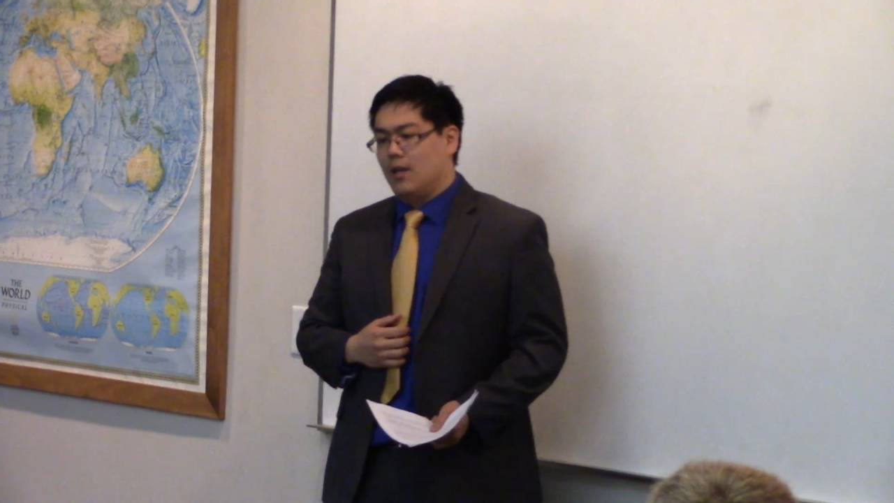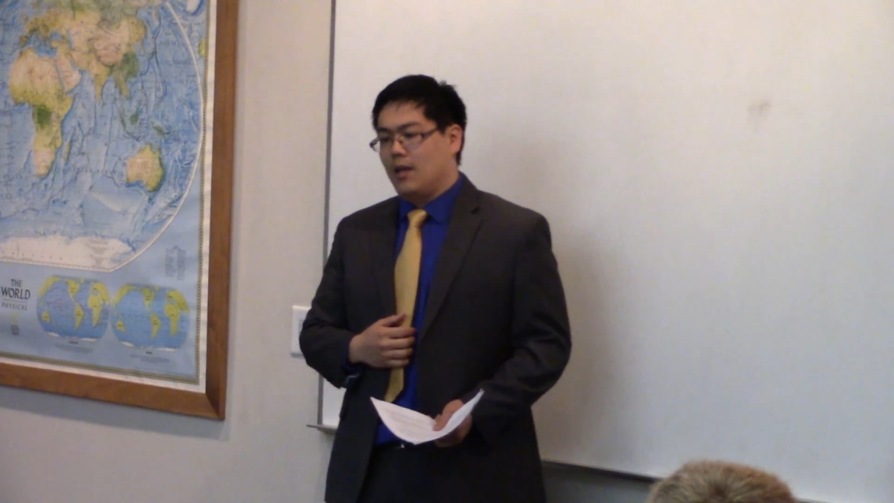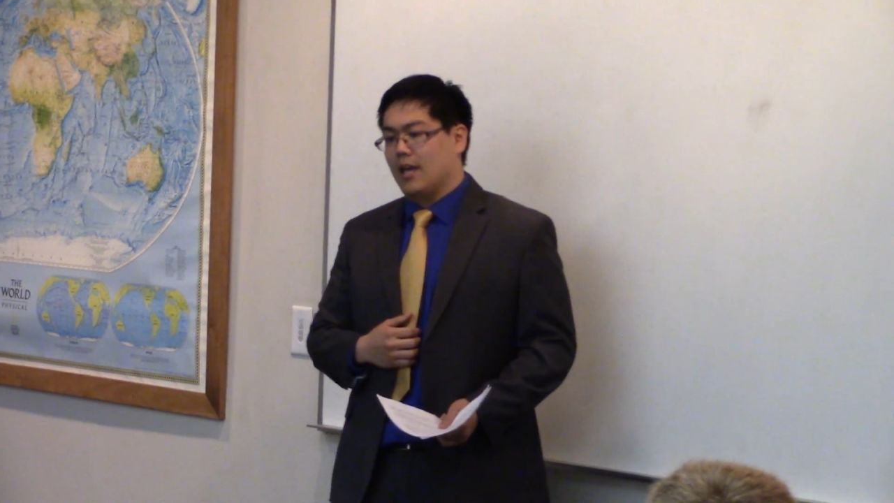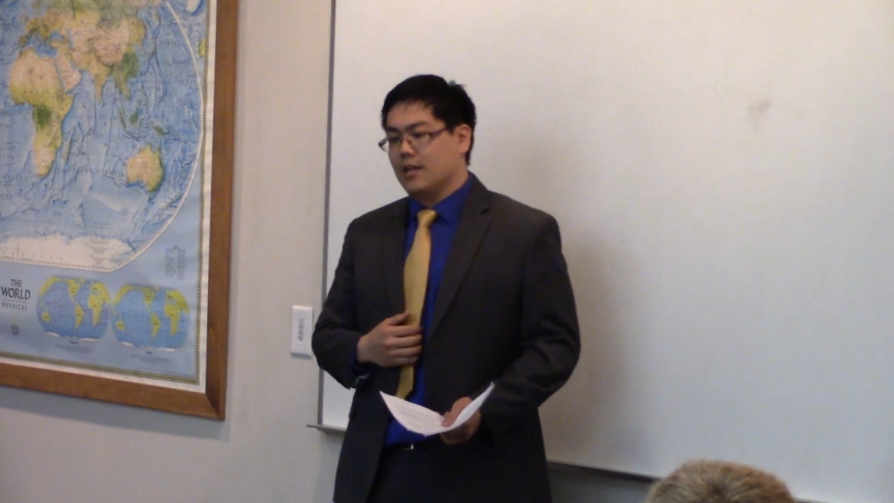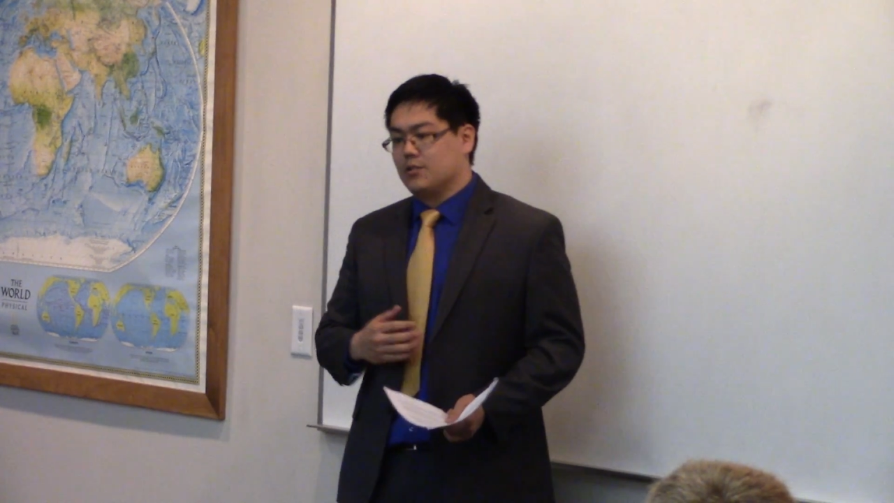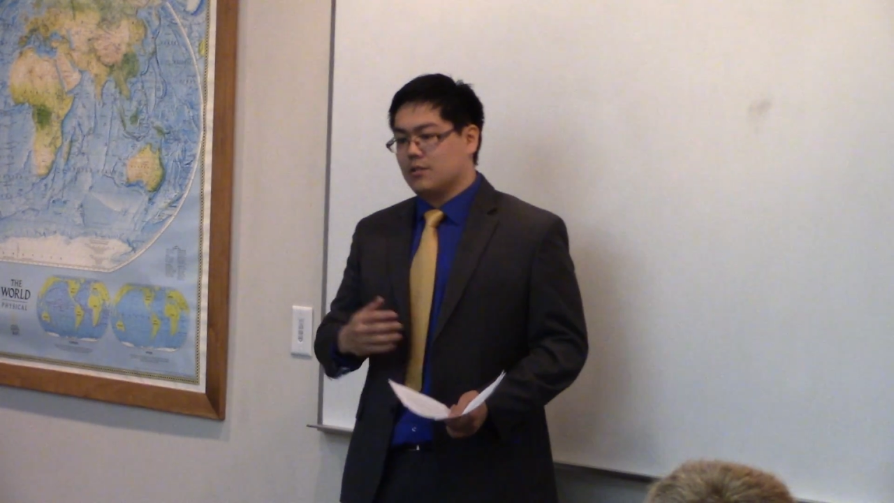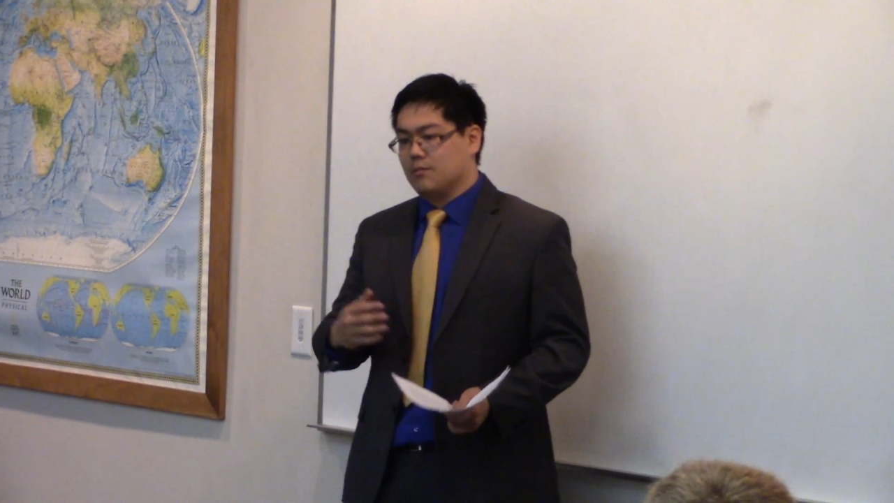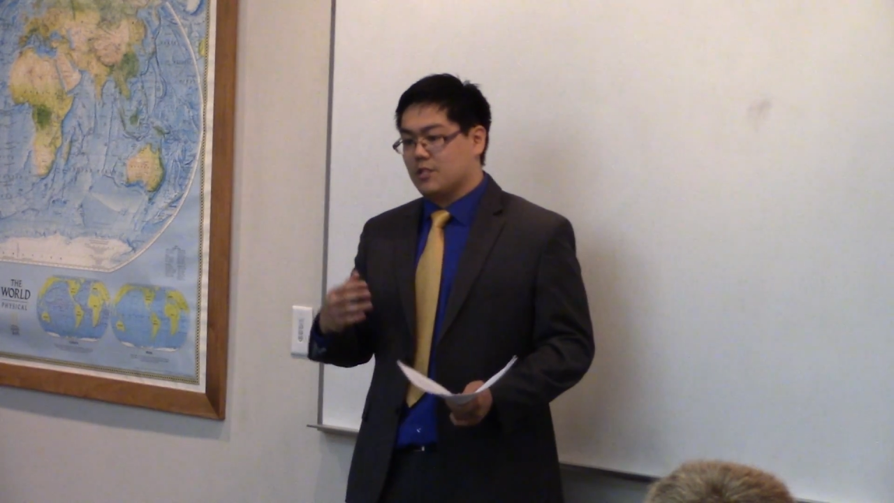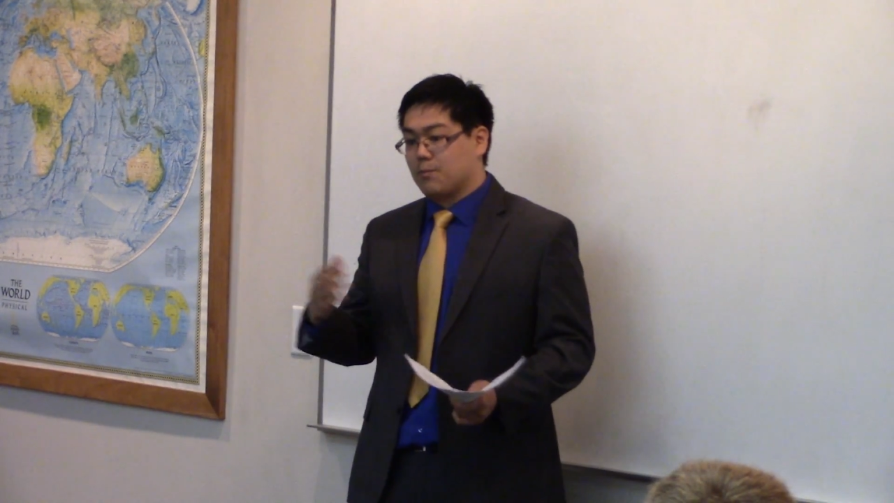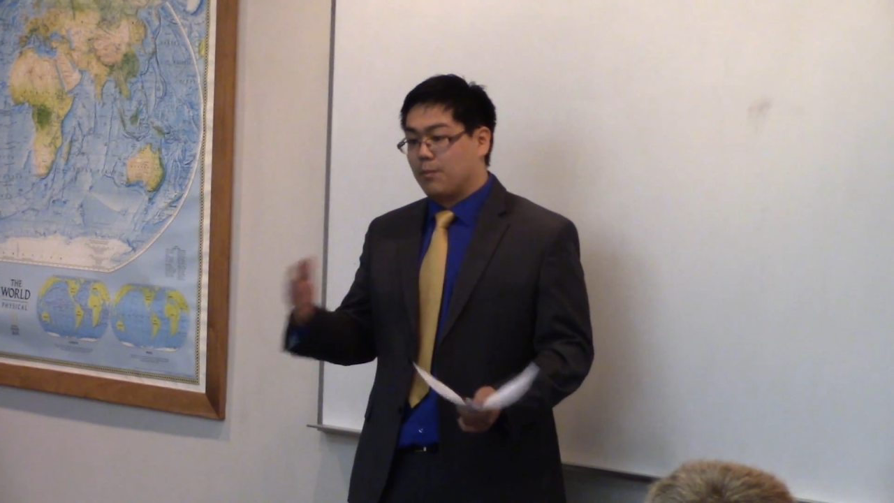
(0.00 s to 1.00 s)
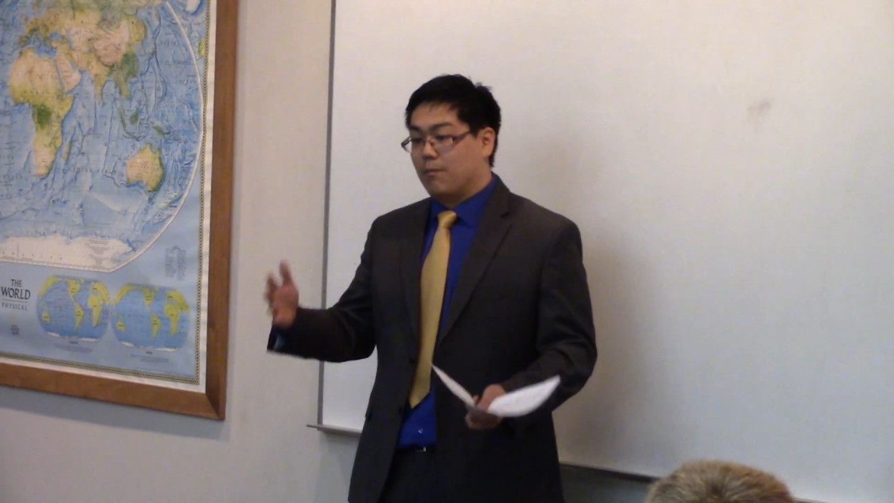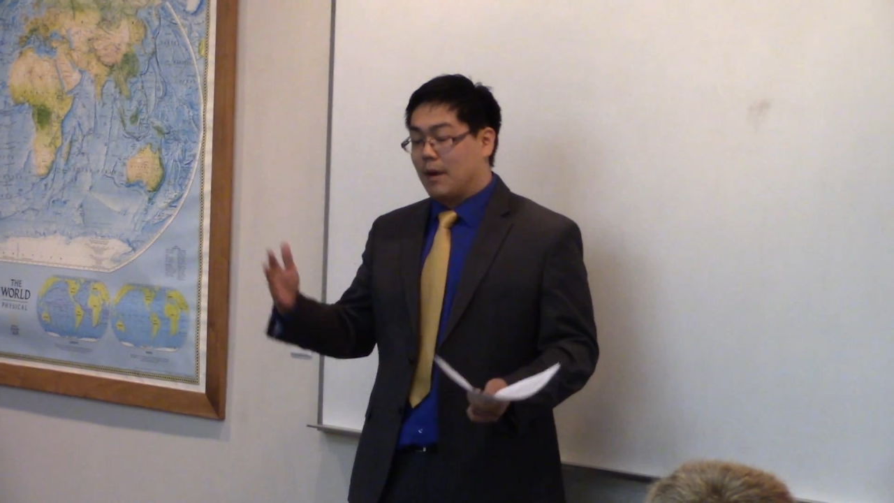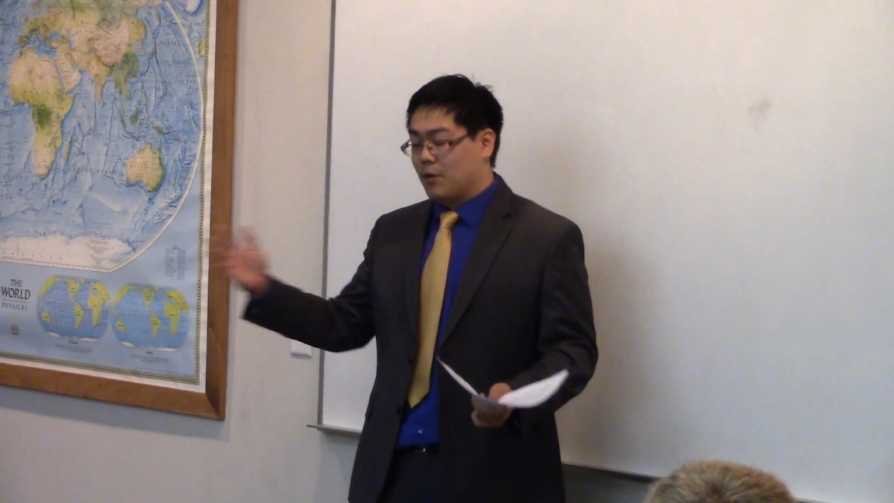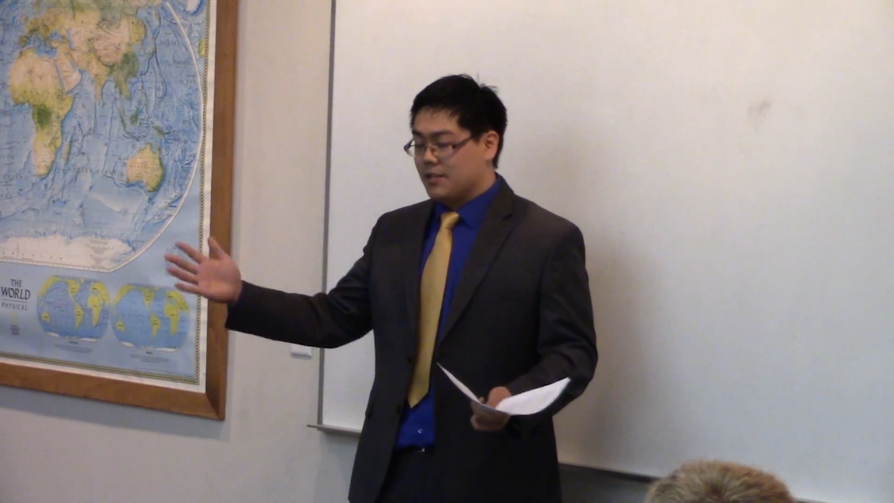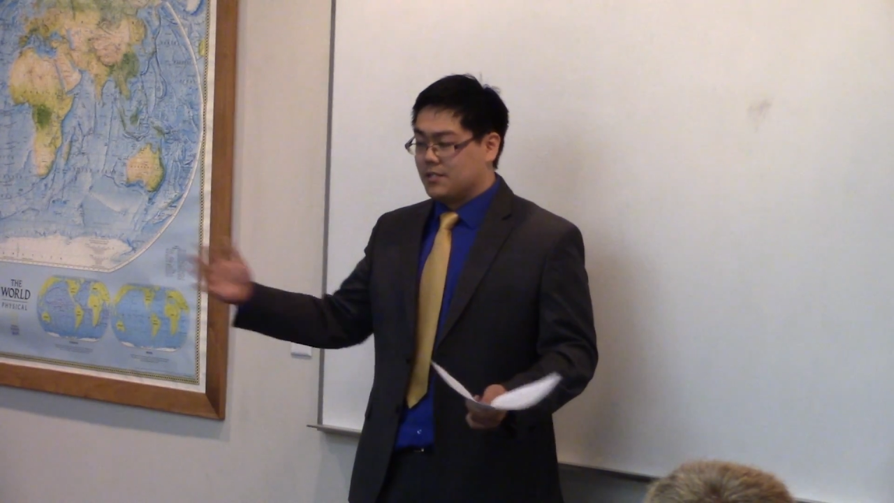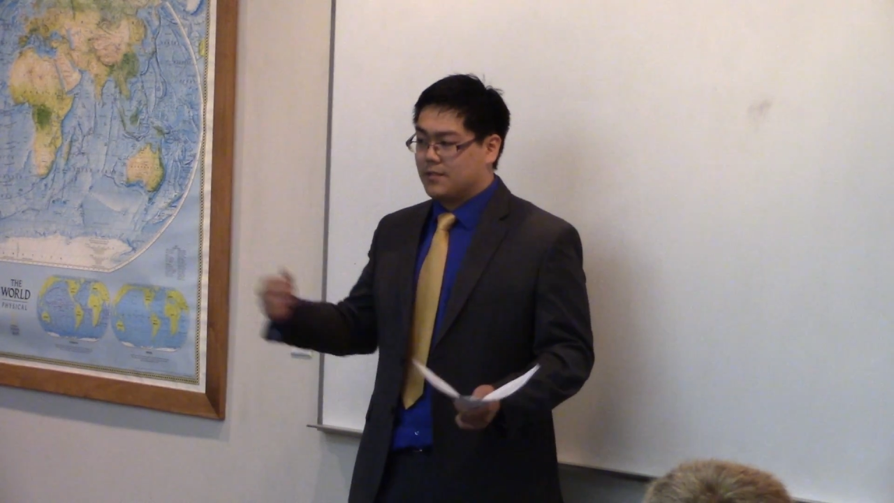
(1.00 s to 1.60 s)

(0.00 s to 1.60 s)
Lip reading: and my process